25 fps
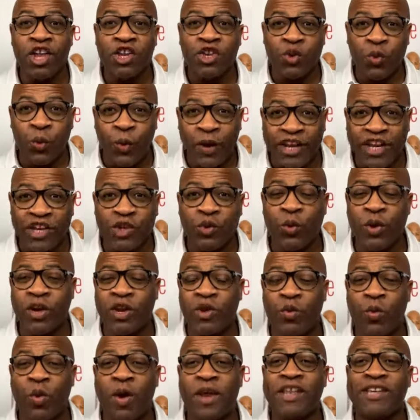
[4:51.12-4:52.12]

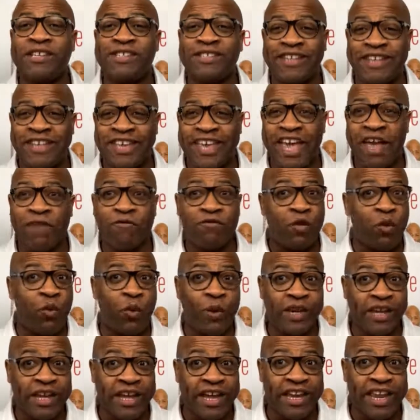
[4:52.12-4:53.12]
2021 is the year for
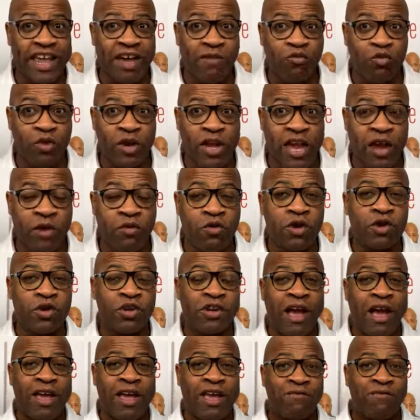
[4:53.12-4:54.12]
winning in every area.
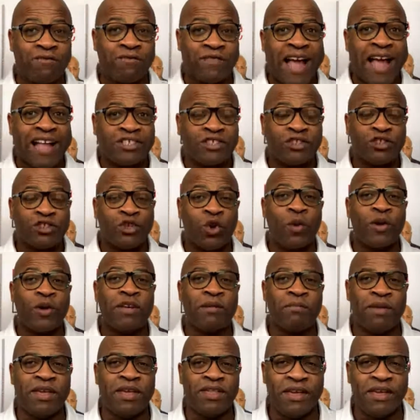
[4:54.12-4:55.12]
Now, if that's going
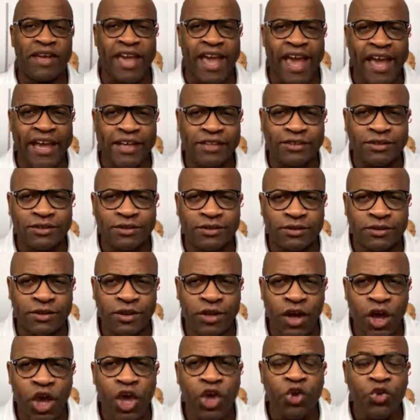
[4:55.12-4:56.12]
to be the case,
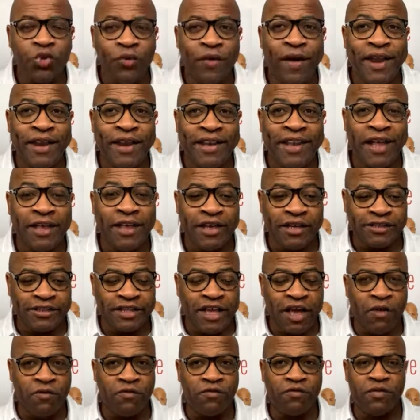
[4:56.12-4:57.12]
you got to tell
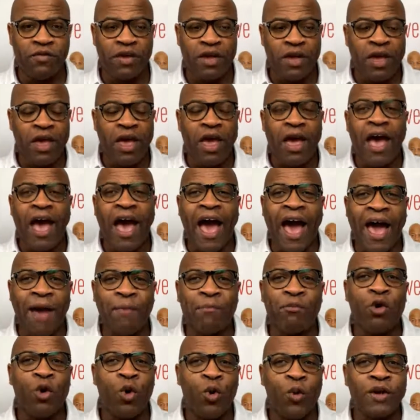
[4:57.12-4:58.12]
yourself,
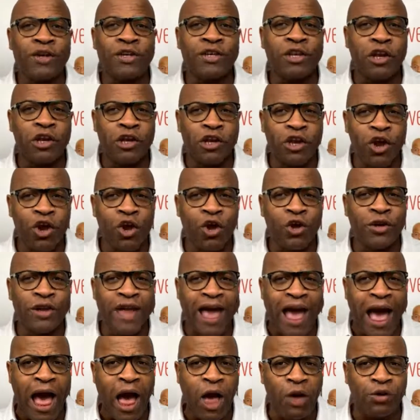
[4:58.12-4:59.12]
I'm going to learn
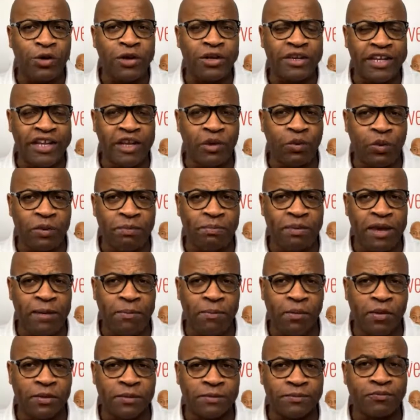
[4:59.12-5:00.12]
how to deal with
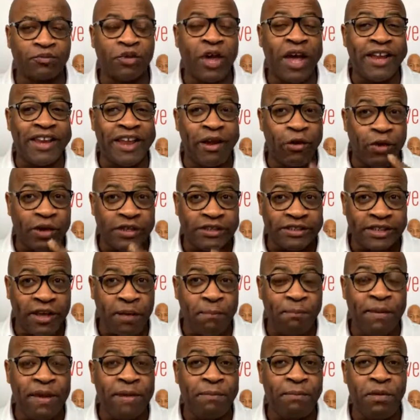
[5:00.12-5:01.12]
people. And there are
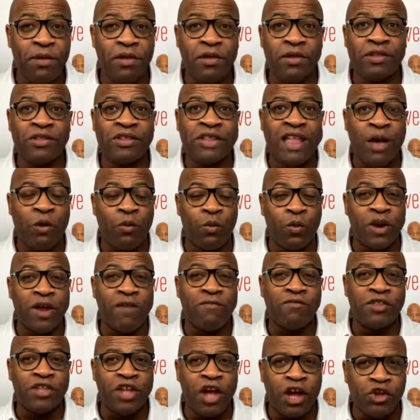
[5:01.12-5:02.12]
some people that would
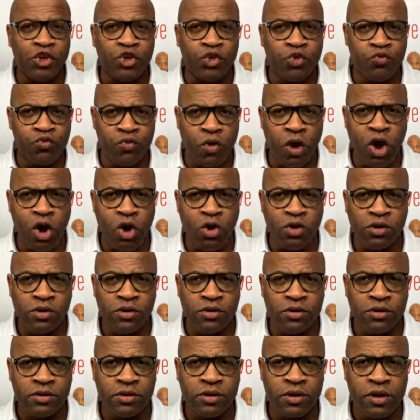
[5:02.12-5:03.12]
have done you wrong,
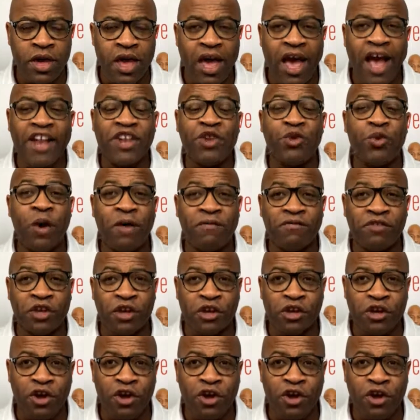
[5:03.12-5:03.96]
and you have to